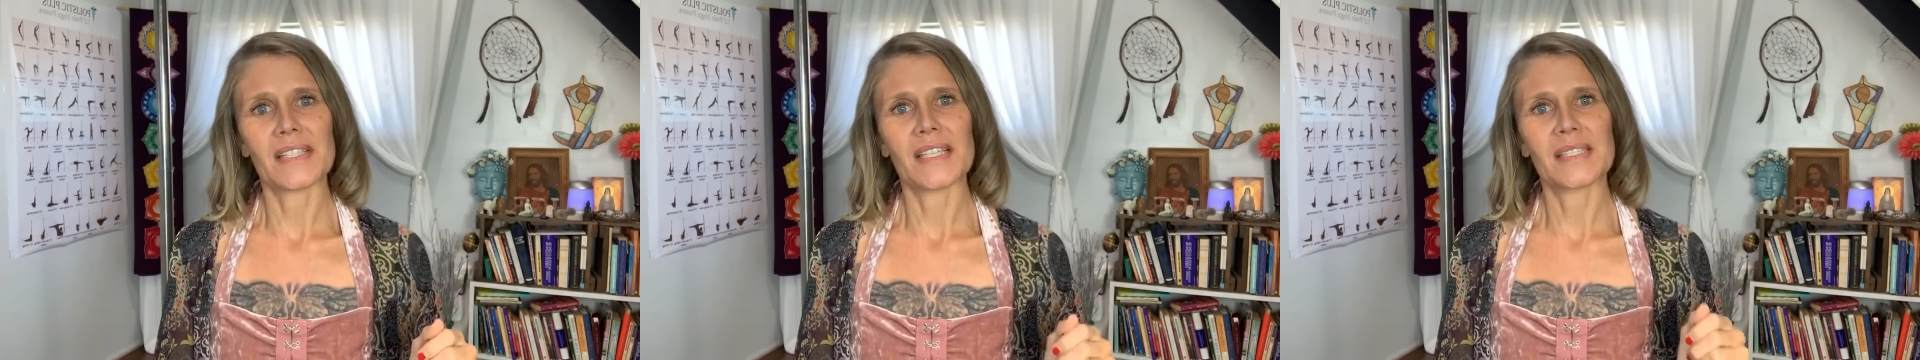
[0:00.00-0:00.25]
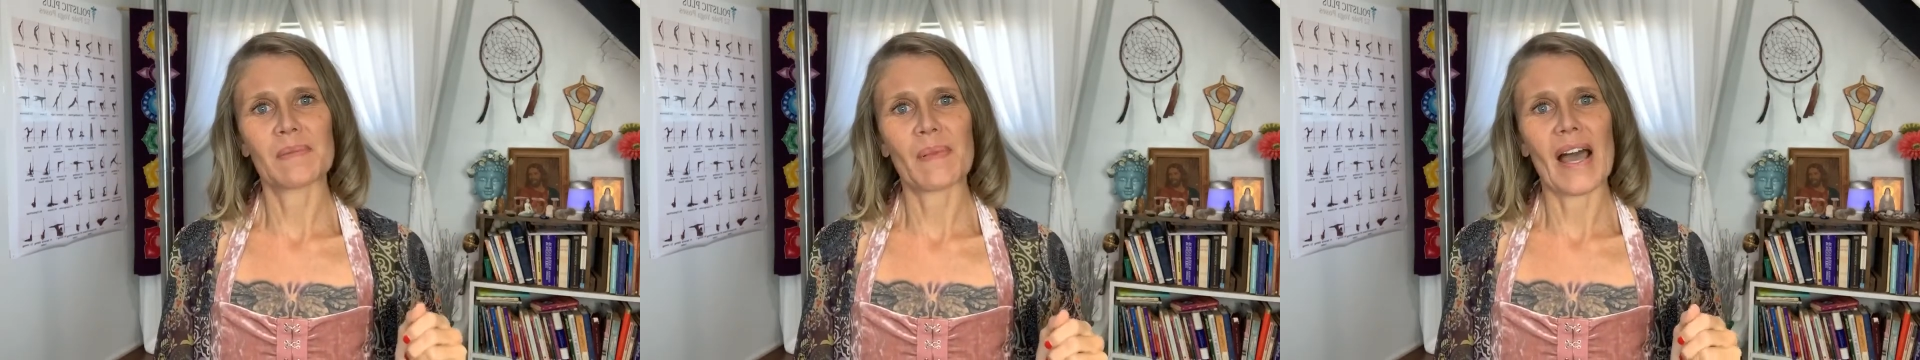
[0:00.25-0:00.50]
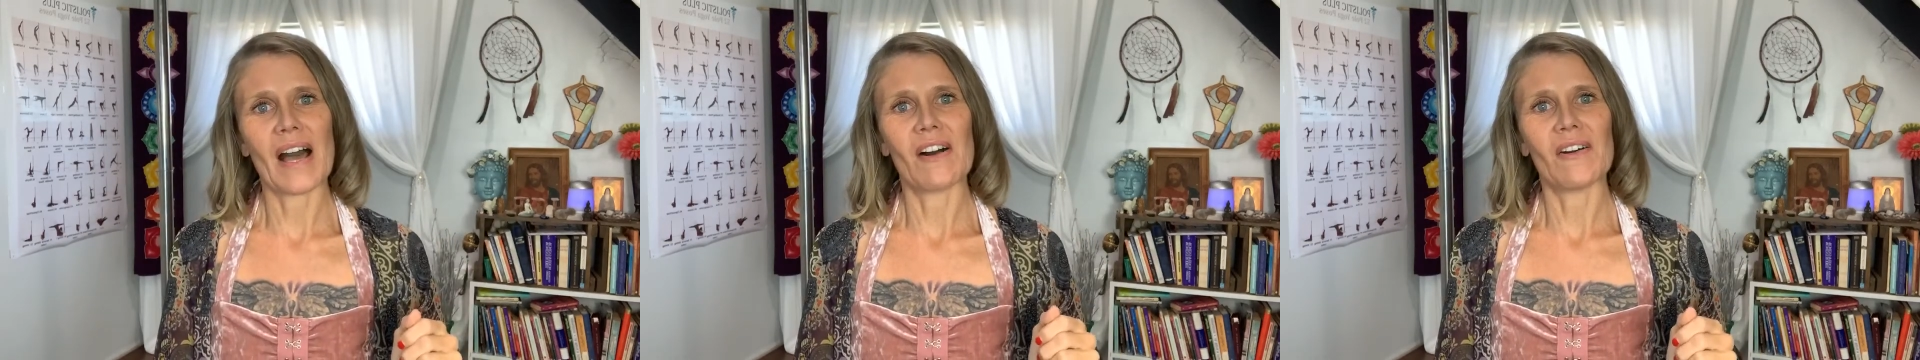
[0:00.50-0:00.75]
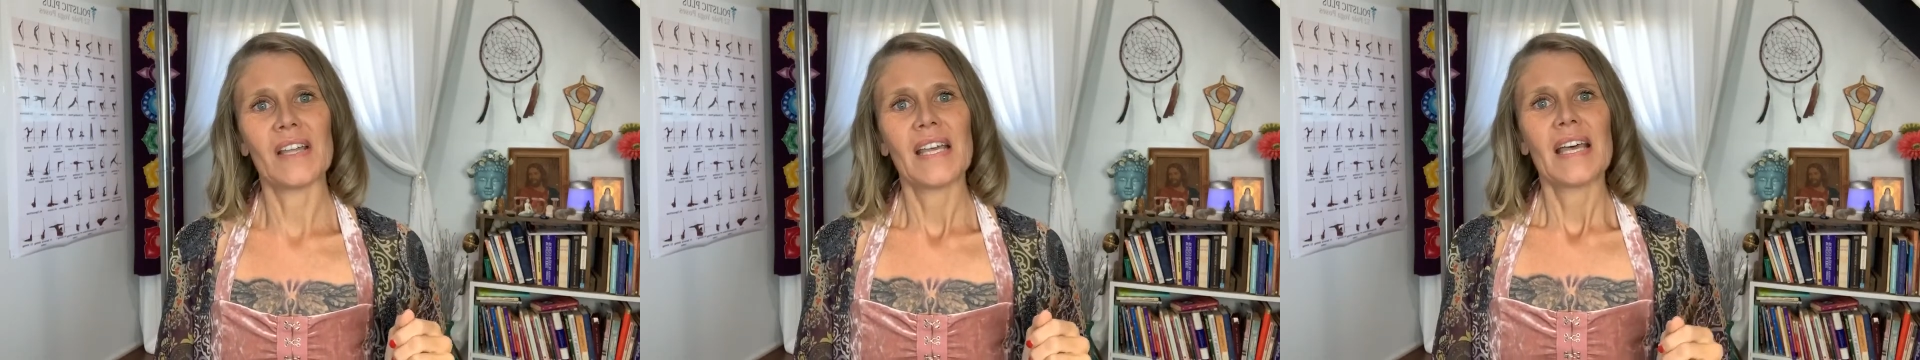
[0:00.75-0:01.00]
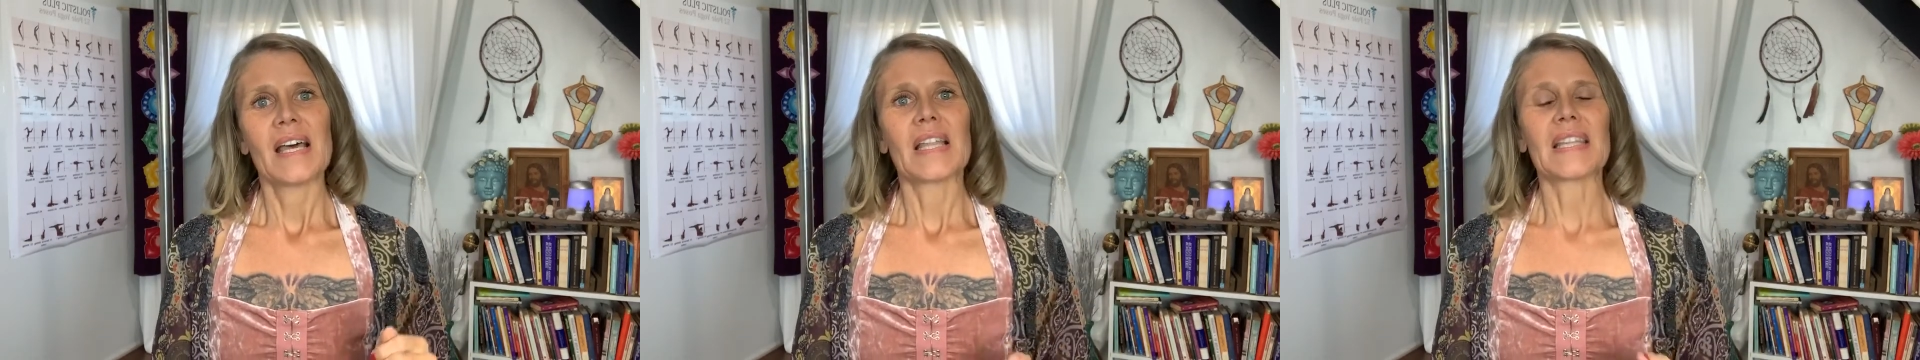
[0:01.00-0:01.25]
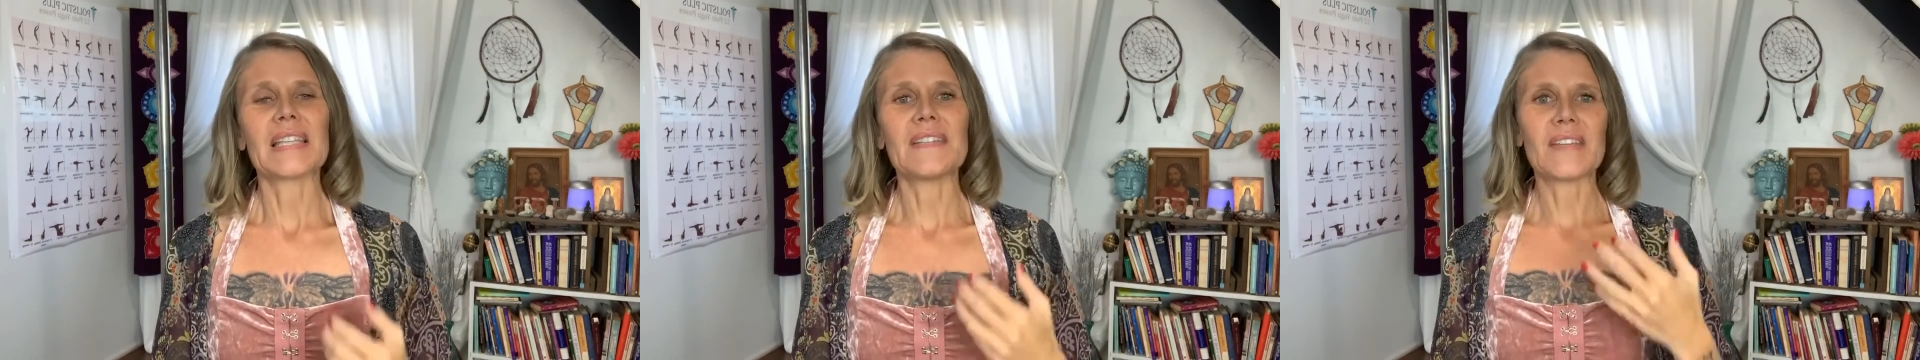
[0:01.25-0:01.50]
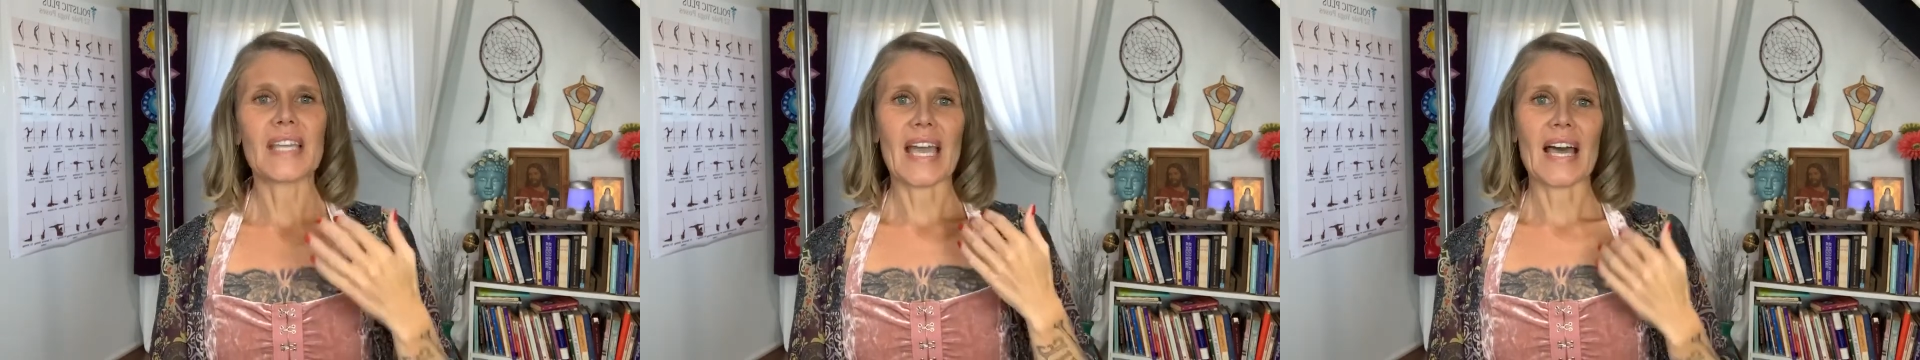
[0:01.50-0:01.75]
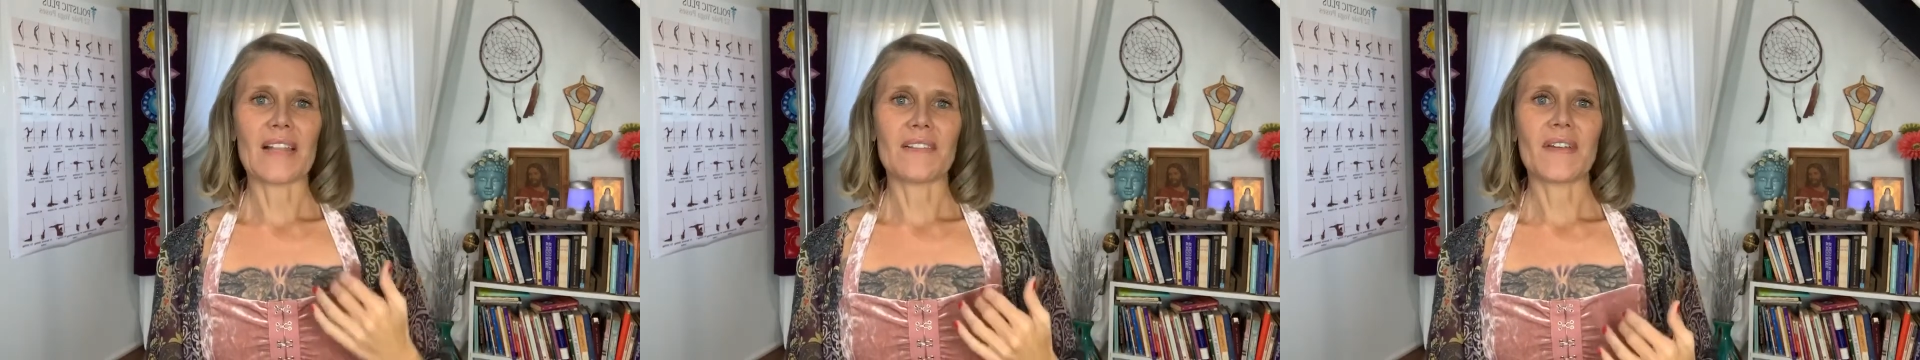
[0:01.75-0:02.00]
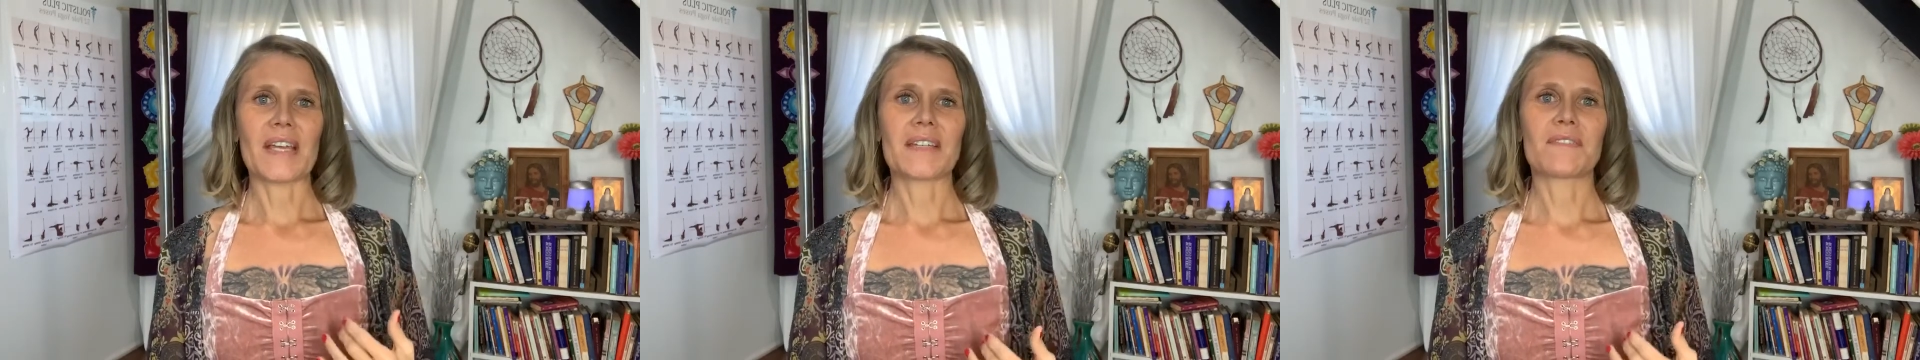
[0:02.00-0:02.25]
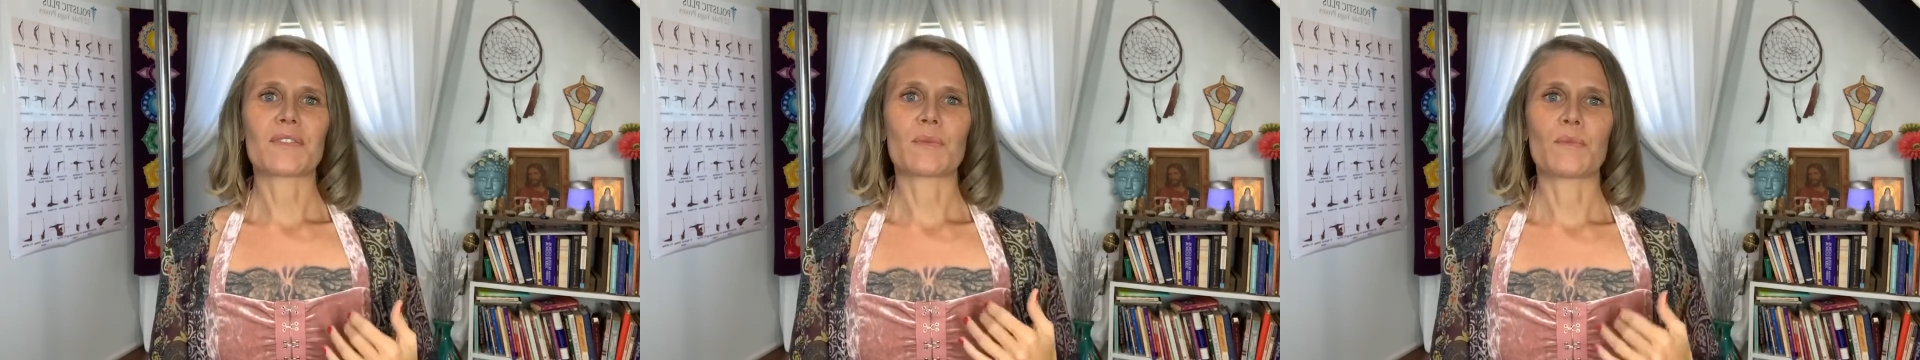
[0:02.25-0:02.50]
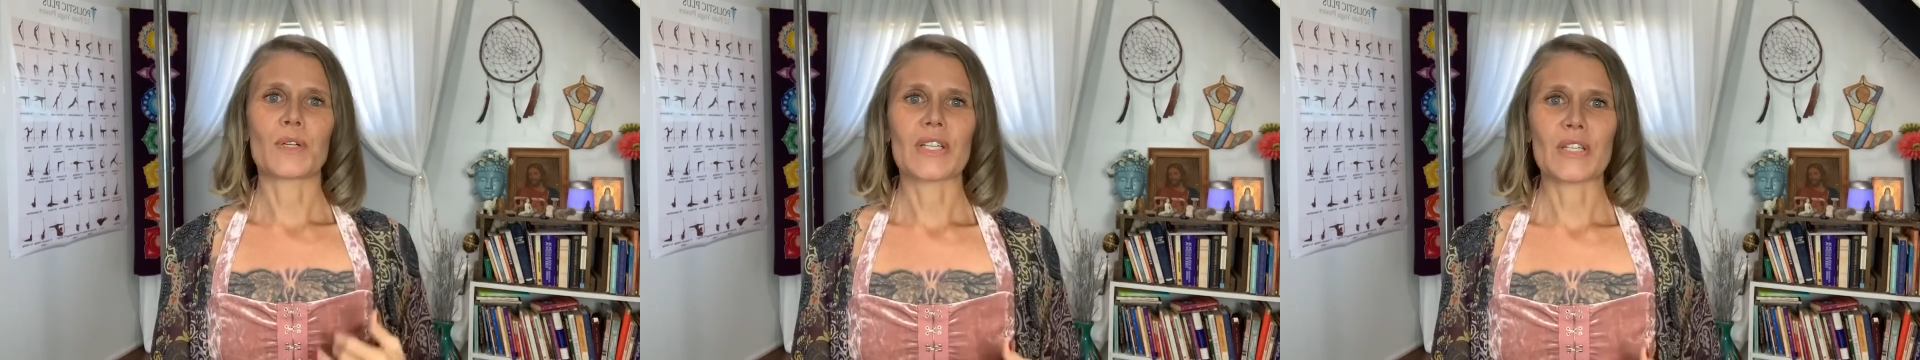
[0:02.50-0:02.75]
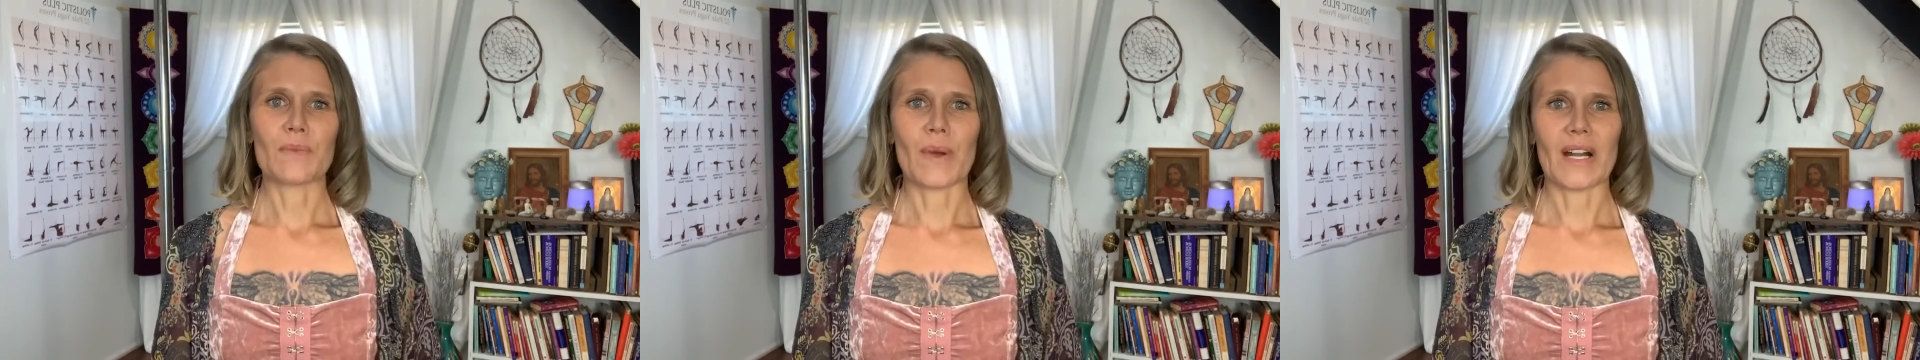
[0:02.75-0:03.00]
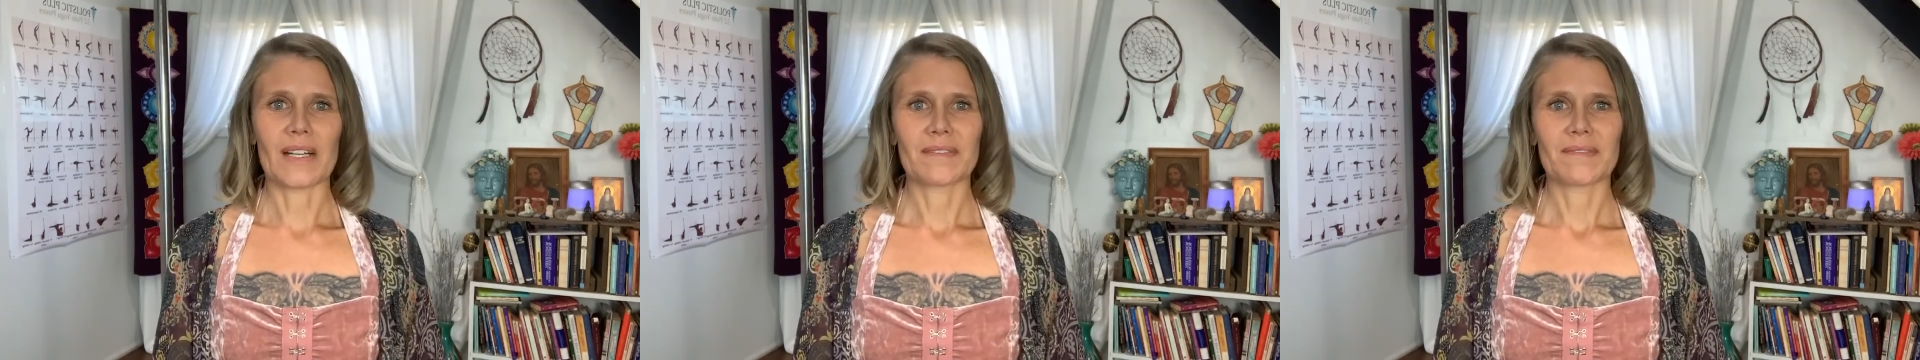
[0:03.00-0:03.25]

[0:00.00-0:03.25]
It's about living elevated from where you are,